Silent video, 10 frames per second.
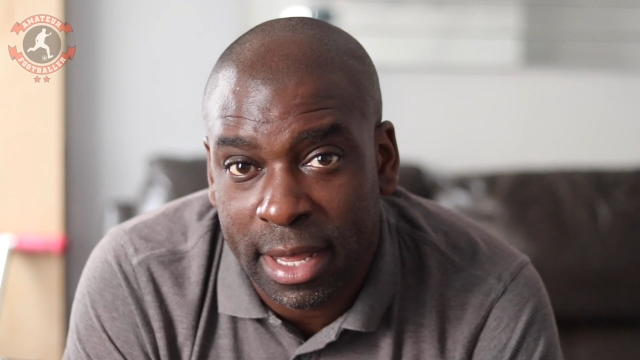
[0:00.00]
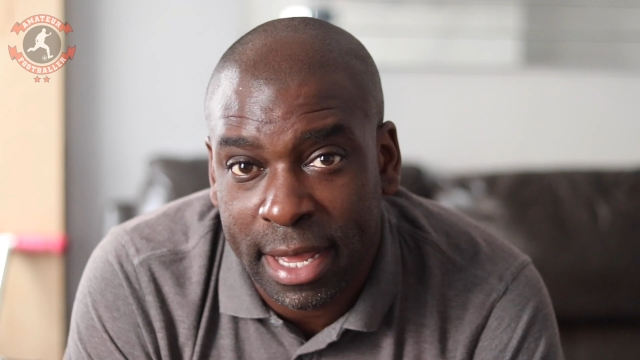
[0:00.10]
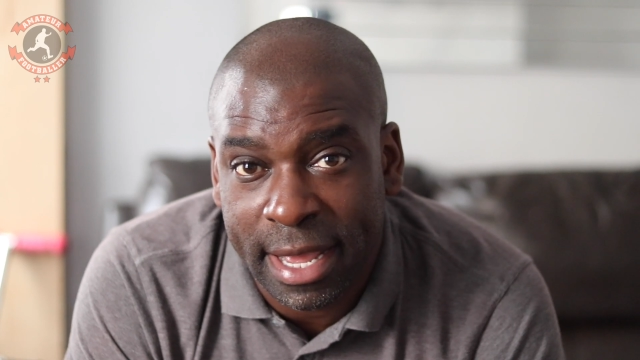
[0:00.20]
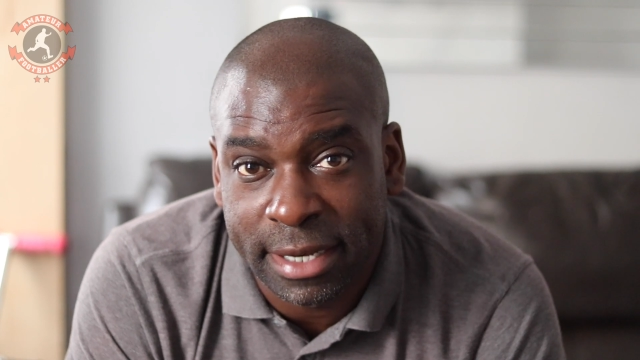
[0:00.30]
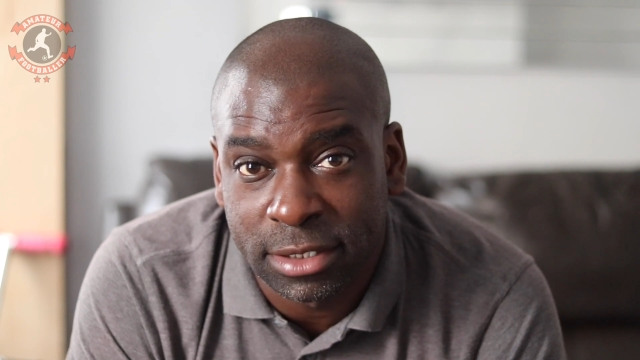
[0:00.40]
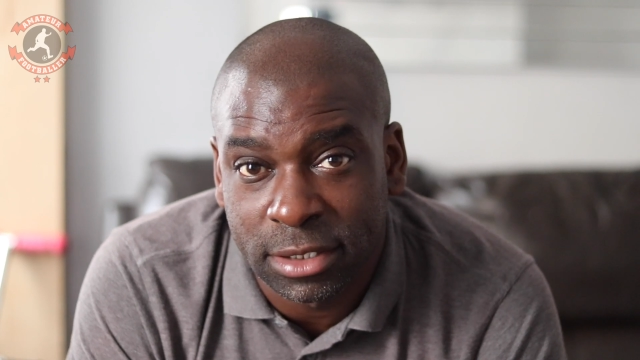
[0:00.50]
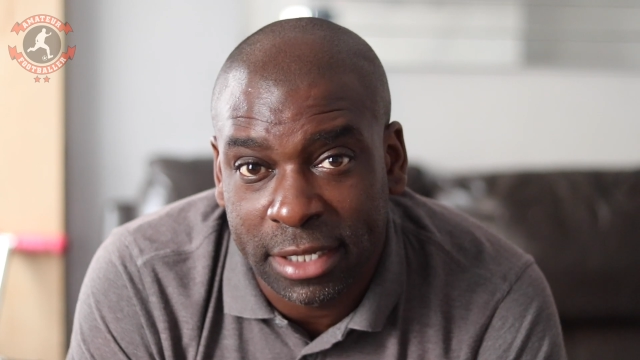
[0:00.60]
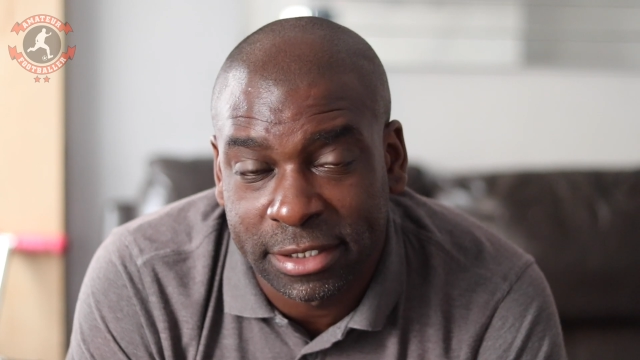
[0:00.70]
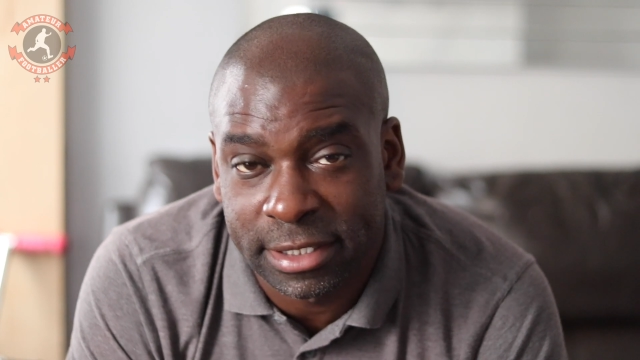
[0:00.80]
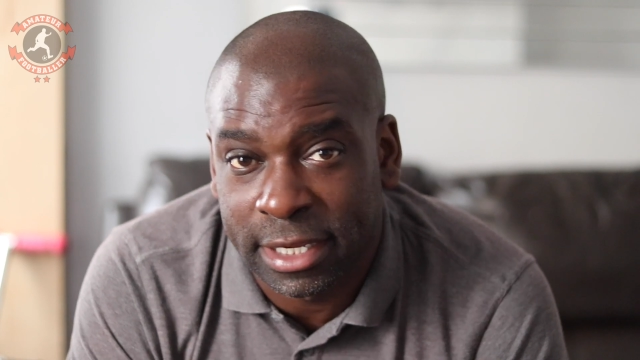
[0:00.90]
And
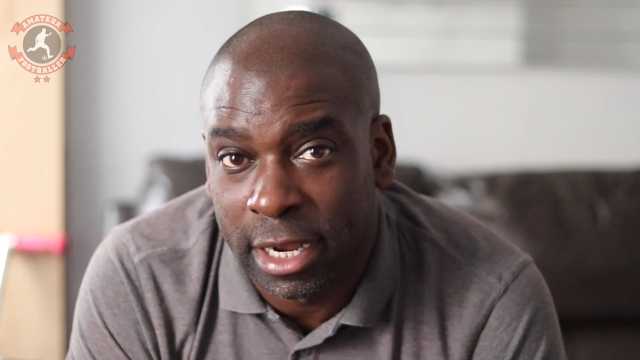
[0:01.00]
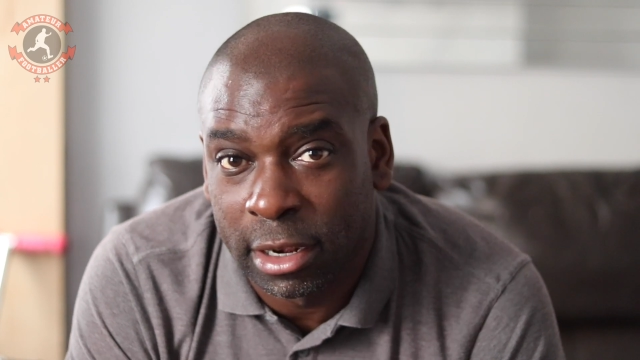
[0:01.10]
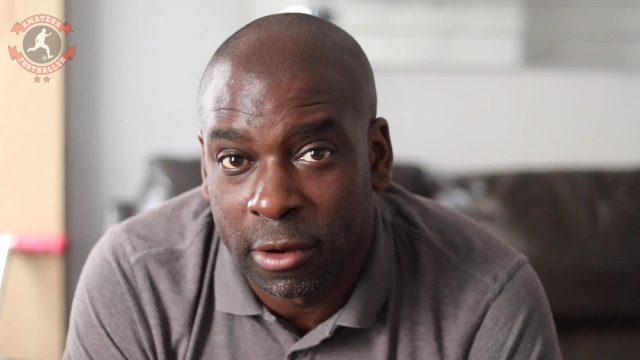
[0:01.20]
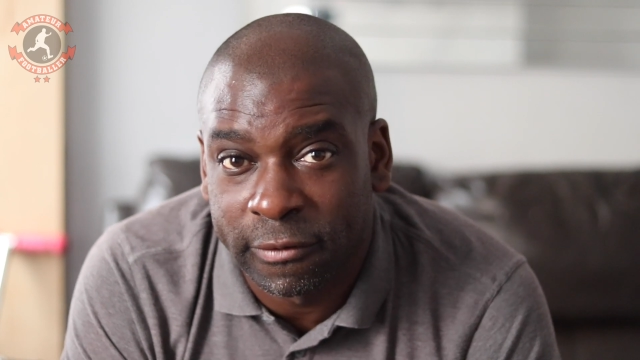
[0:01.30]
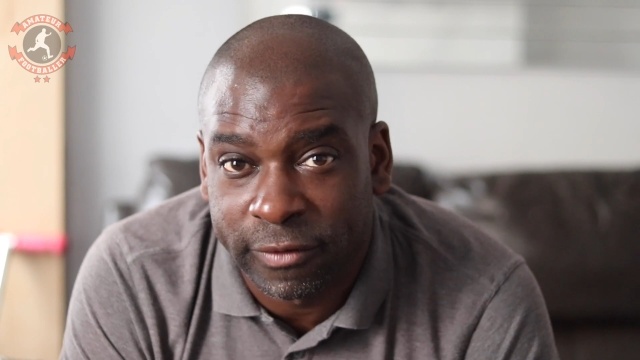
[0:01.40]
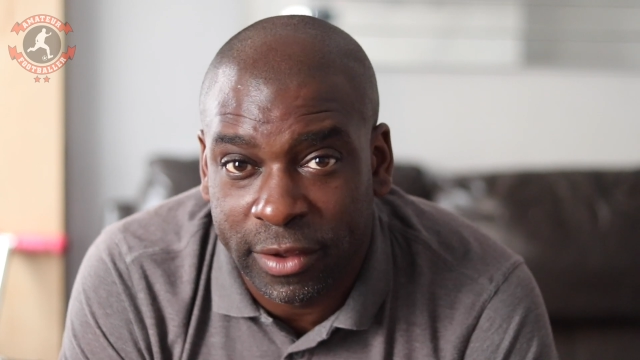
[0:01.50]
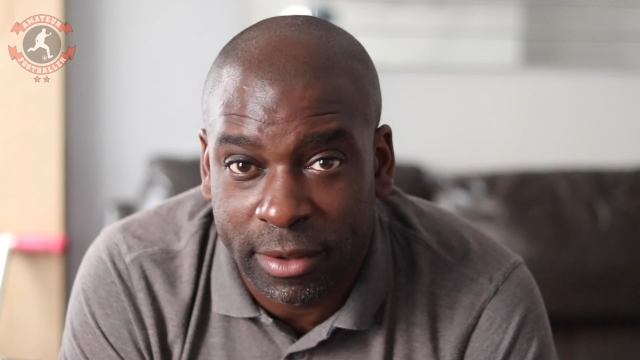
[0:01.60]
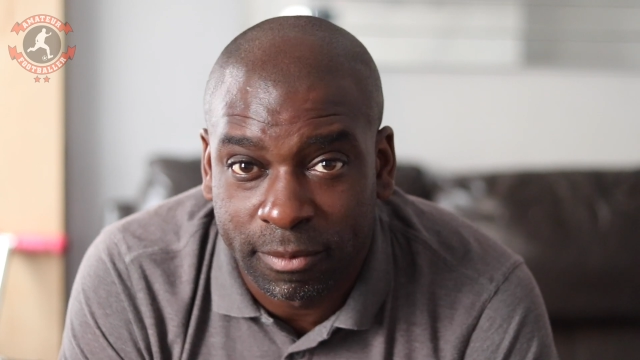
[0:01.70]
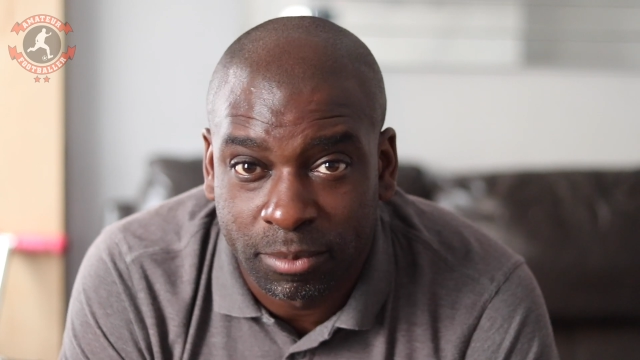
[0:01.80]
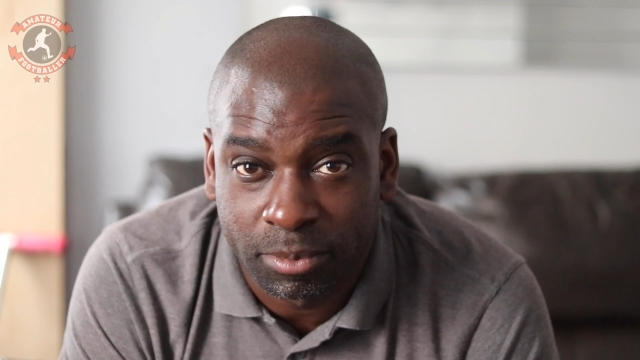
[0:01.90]
I'd say a lot of
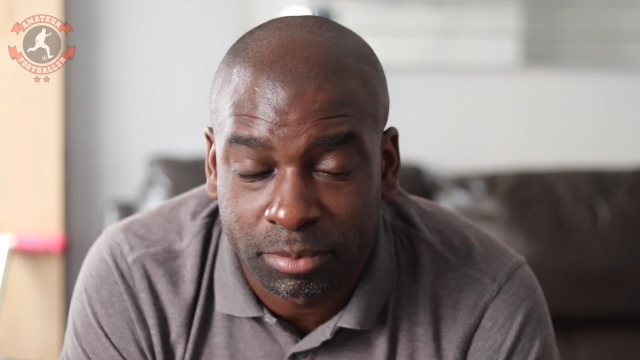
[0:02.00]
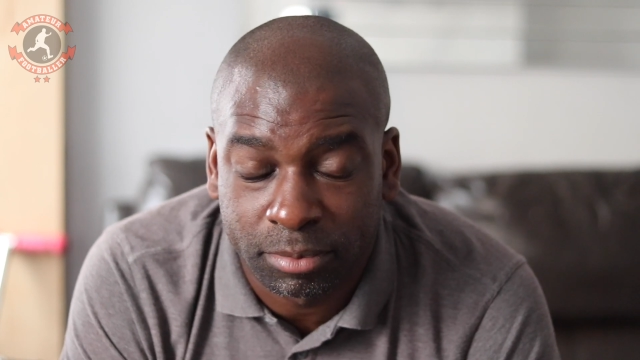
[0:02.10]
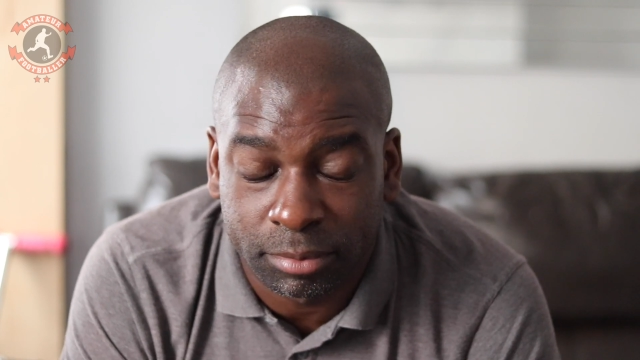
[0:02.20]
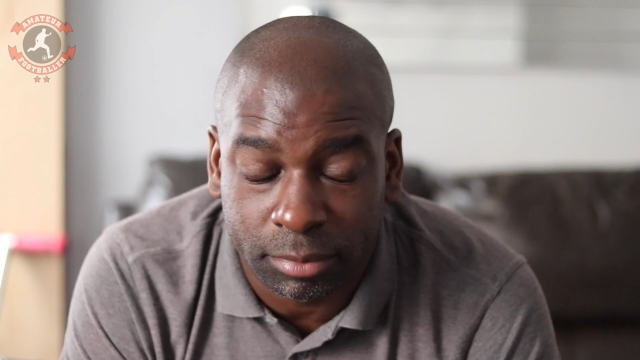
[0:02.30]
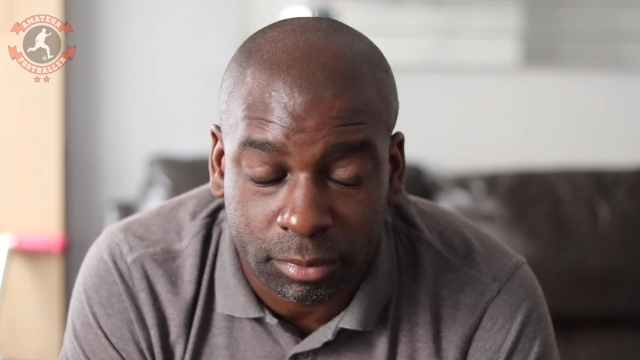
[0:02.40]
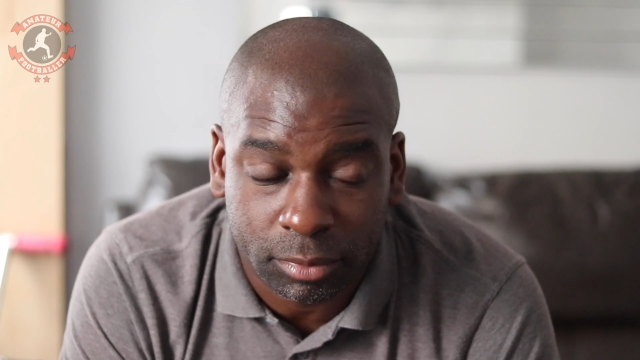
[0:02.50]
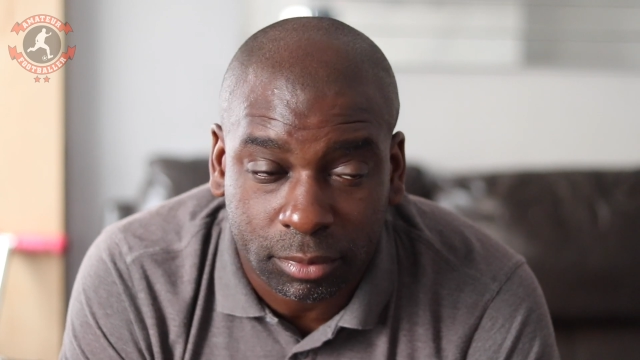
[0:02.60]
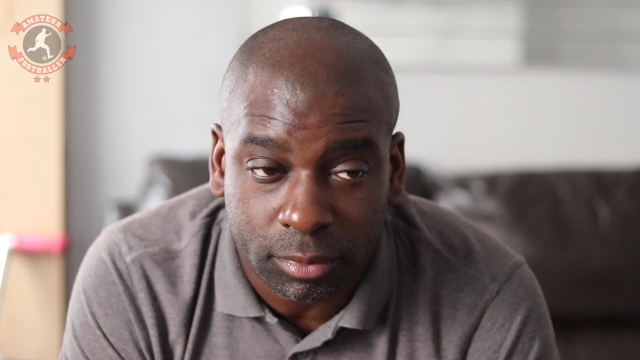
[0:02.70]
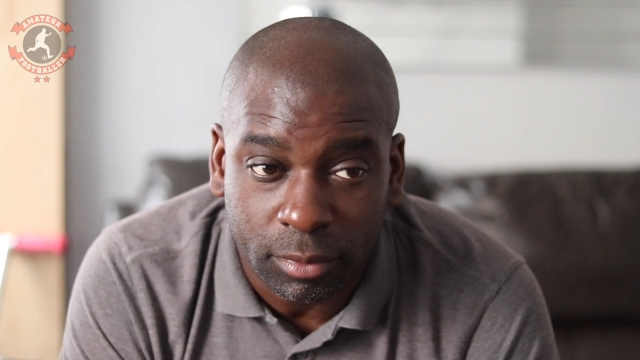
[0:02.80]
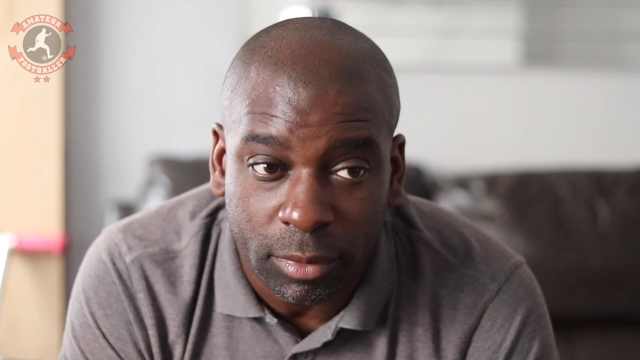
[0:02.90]

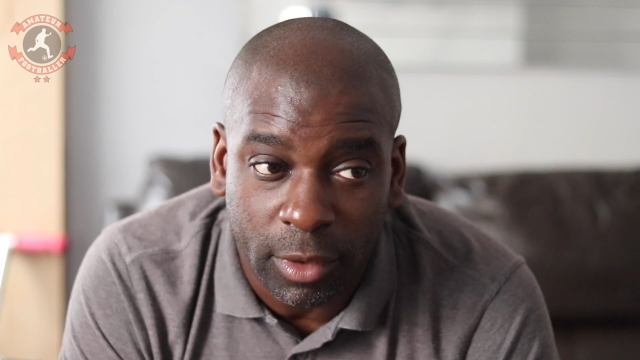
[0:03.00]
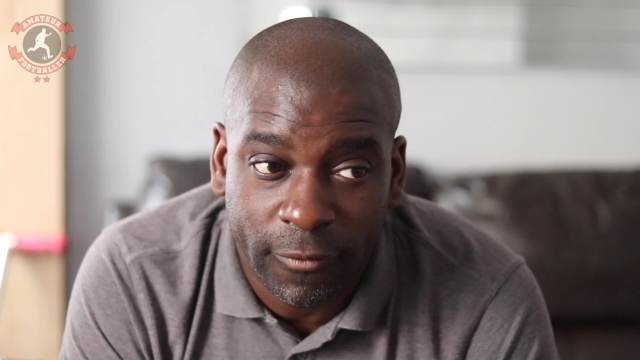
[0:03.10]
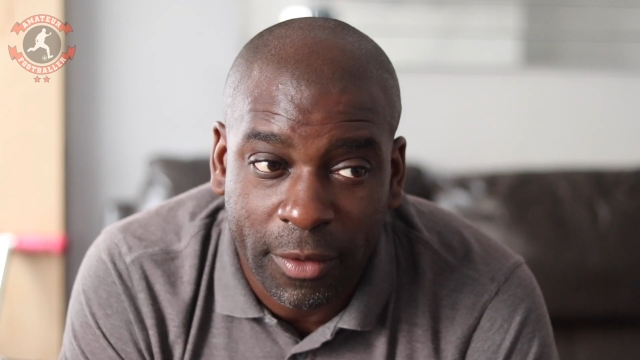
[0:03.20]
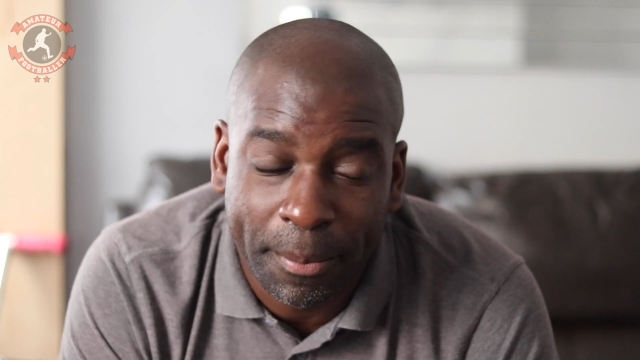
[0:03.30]
the